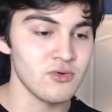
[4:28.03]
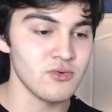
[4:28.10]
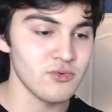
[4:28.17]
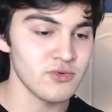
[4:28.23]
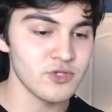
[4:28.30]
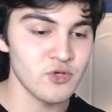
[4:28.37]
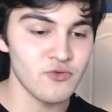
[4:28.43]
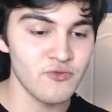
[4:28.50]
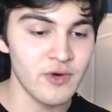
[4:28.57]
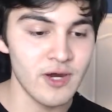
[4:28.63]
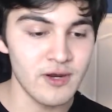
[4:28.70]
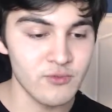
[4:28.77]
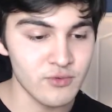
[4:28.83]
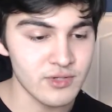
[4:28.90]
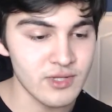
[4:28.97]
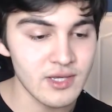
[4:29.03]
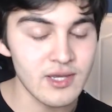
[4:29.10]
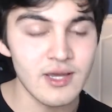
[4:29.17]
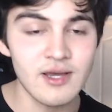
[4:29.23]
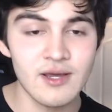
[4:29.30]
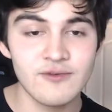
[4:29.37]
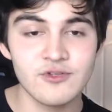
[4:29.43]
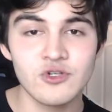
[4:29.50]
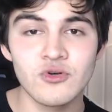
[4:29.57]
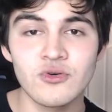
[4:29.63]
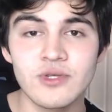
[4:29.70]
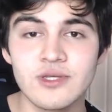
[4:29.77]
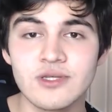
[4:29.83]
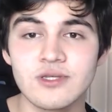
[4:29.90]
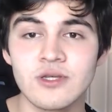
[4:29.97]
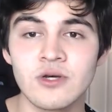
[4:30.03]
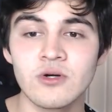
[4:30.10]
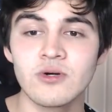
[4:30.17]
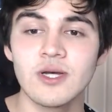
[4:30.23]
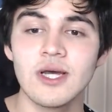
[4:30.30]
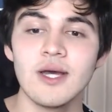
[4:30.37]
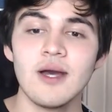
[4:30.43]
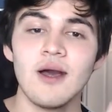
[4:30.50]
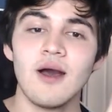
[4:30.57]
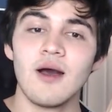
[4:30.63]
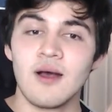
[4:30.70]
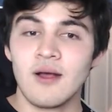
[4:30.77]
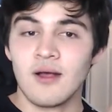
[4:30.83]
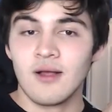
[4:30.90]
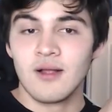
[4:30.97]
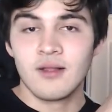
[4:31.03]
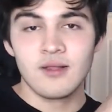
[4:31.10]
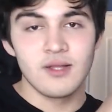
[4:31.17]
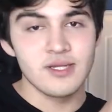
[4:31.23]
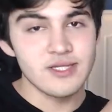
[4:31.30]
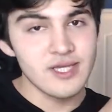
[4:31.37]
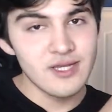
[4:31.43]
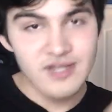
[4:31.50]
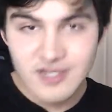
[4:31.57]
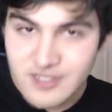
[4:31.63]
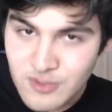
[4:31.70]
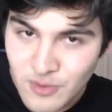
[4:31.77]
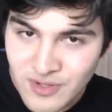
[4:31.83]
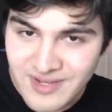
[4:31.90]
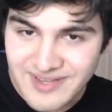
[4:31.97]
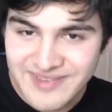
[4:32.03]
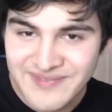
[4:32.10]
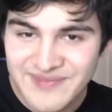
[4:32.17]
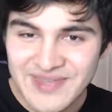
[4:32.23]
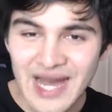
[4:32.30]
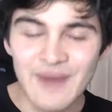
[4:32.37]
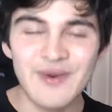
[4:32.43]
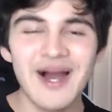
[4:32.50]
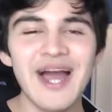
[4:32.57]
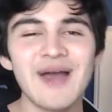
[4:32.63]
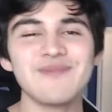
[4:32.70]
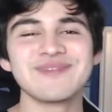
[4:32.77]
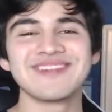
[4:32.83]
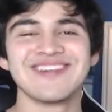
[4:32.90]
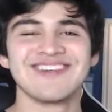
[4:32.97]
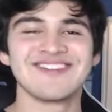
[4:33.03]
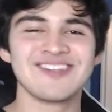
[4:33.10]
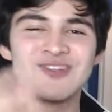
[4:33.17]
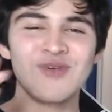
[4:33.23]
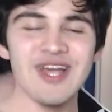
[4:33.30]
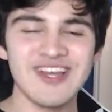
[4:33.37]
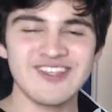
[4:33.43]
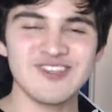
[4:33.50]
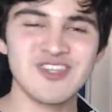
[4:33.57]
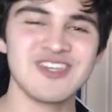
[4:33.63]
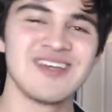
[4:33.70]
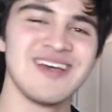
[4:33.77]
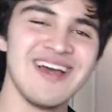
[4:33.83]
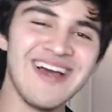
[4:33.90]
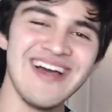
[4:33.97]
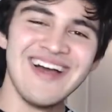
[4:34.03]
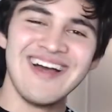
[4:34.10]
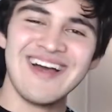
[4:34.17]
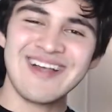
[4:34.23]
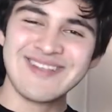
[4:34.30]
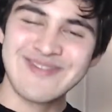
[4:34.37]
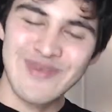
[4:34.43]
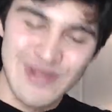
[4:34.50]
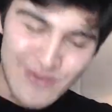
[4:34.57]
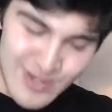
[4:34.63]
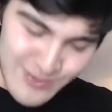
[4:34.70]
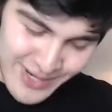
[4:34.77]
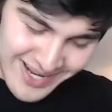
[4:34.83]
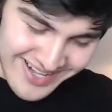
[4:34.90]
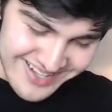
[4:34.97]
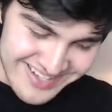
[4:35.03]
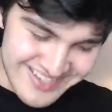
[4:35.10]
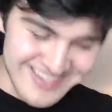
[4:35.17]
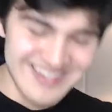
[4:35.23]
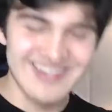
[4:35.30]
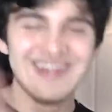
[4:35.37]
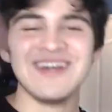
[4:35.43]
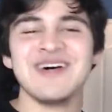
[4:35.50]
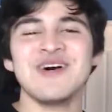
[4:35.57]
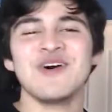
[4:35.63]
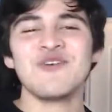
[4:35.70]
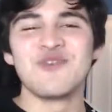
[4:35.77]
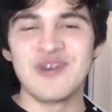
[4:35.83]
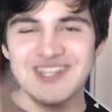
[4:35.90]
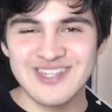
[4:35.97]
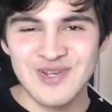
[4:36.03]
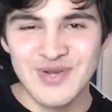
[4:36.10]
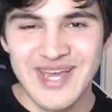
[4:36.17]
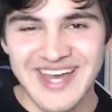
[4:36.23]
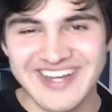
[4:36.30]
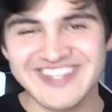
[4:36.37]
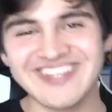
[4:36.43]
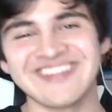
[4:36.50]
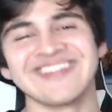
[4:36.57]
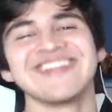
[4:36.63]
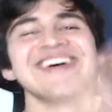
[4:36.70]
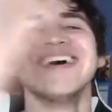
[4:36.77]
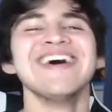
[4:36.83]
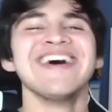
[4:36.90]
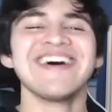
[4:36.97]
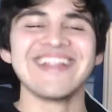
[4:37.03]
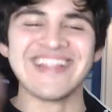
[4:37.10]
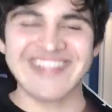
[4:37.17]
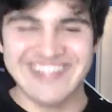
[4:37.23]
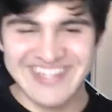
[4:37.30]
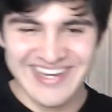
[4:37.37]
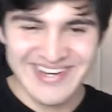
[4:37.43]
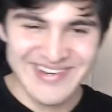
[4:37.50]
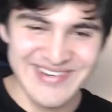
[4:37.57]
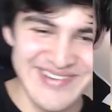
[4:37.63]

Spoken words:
so far what they have shown us. So let's get into it. I'm hyped. Trench, 21 Pilots, first reaction. Let's go.